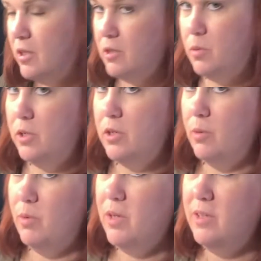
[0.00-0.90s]
where you go,
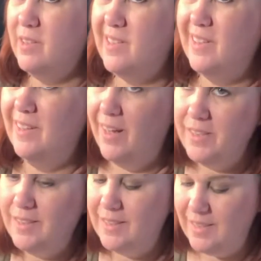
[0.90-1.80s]
well, it's
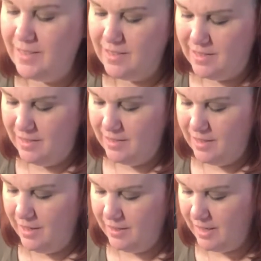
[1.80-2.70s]
not this and it's
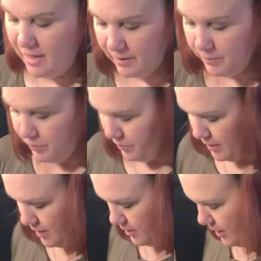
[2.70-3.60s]
not that,
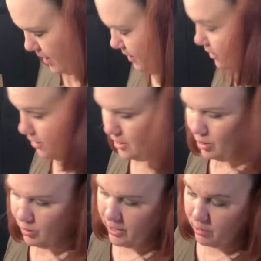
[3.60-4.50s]
and they kind of look at
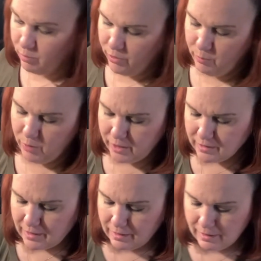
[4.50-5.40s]
you like, well, then what is it?